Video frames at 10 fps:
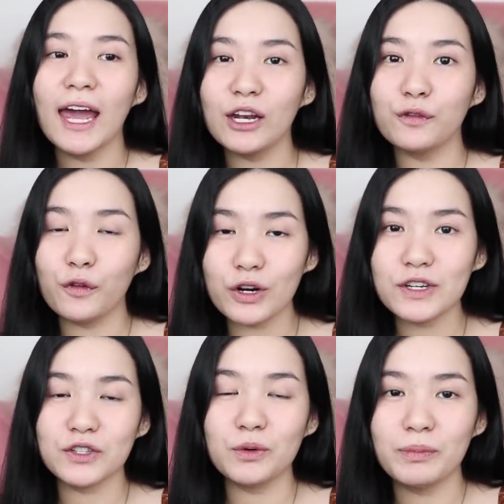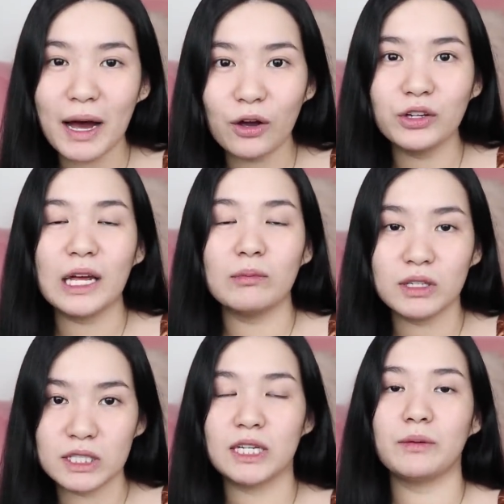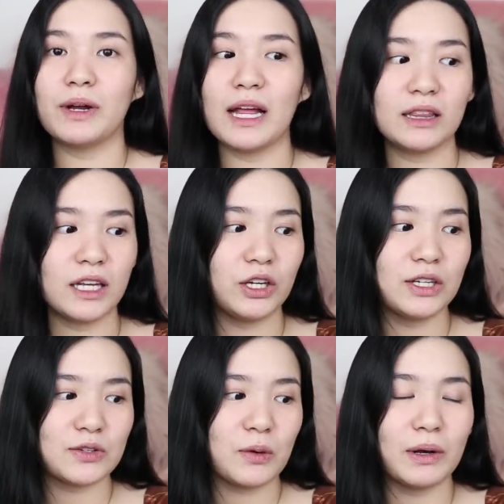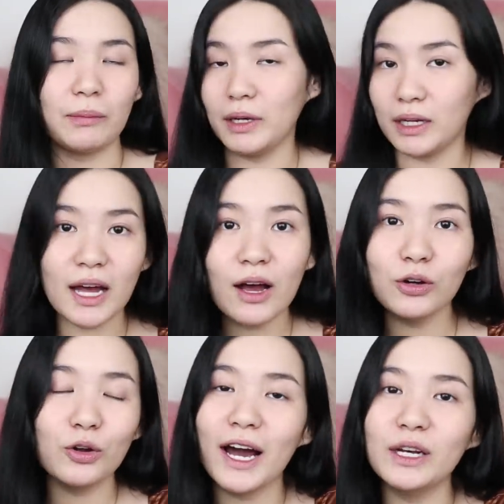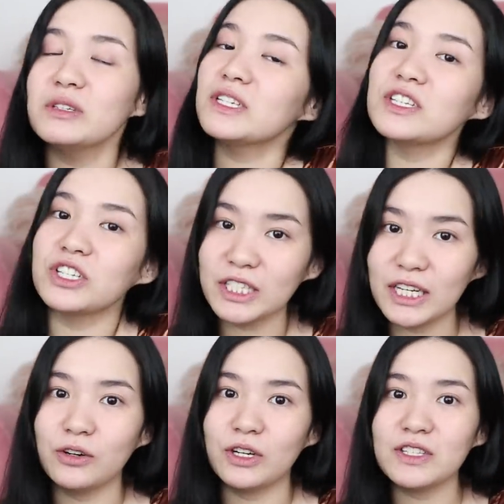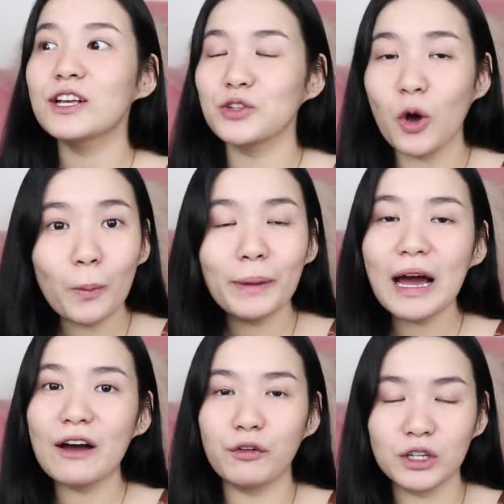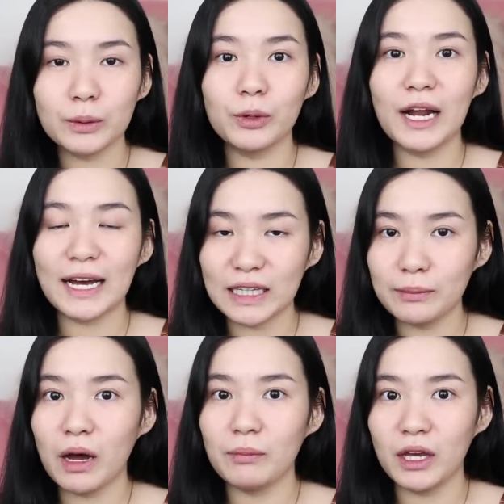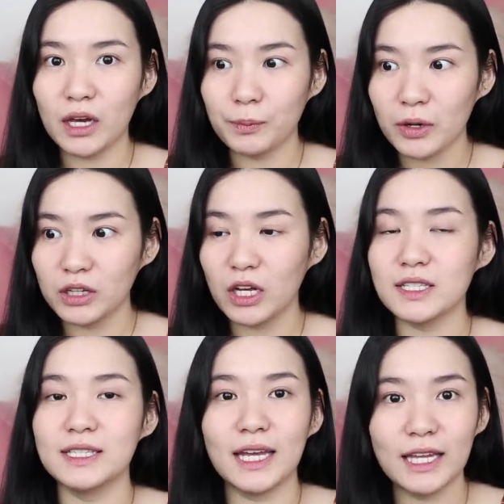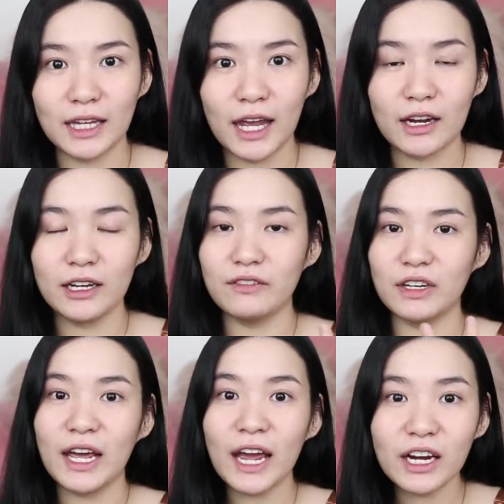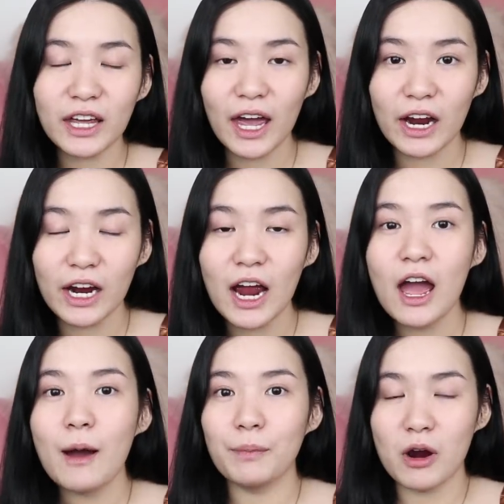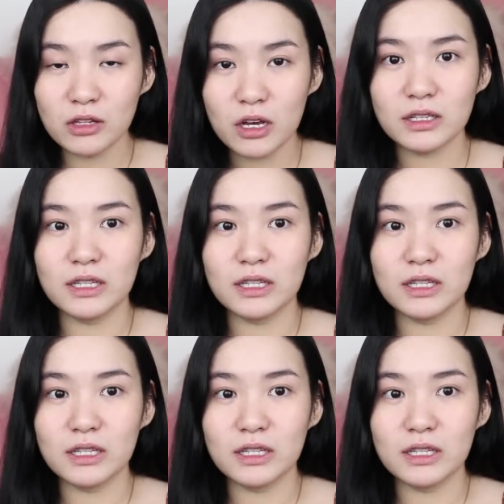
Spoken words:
and of course, yung bago na emerging brand ngayon na sobrang pinagkakaguluhan, which is Crayons. Sobrang affordable lahat ng mga makeup products, skincare, even haircare products